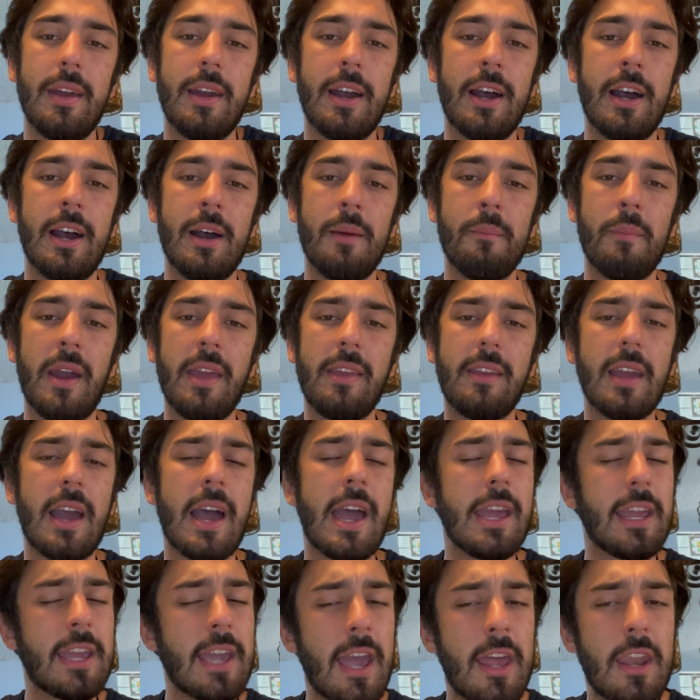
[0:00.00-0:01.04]

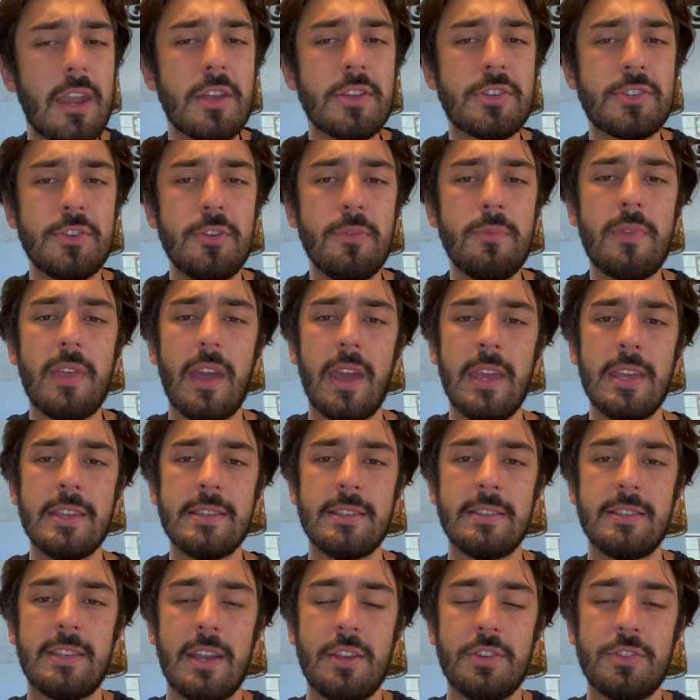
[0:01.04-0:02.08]
I kind of assumed that his
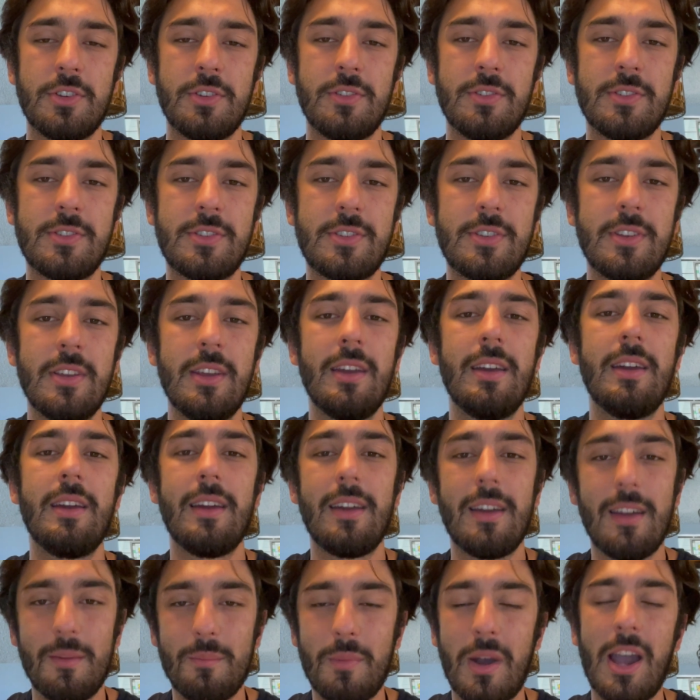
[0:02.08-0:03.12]
intentions
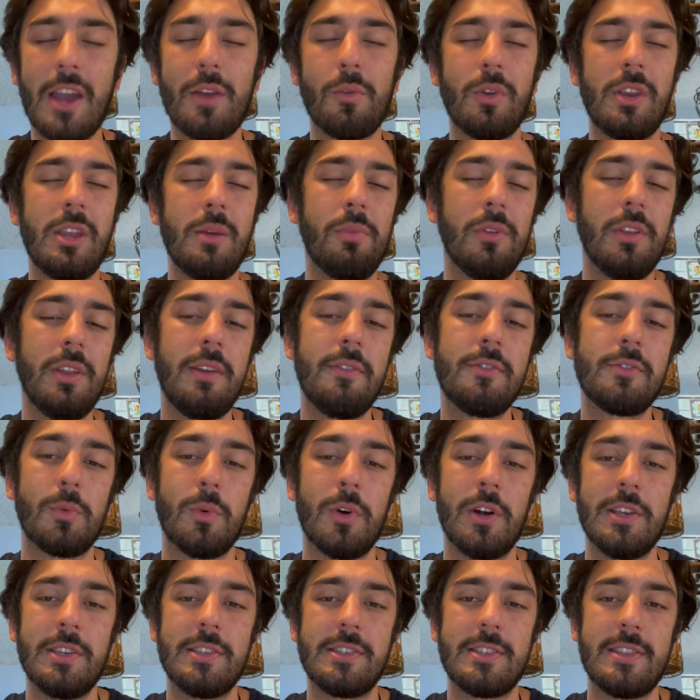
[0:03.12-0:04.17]
behind what he believes
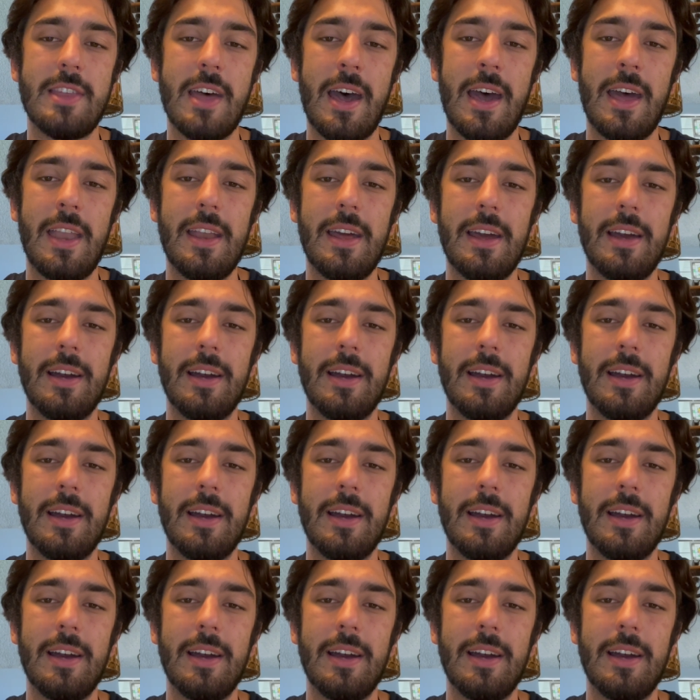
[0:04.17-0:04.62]
was that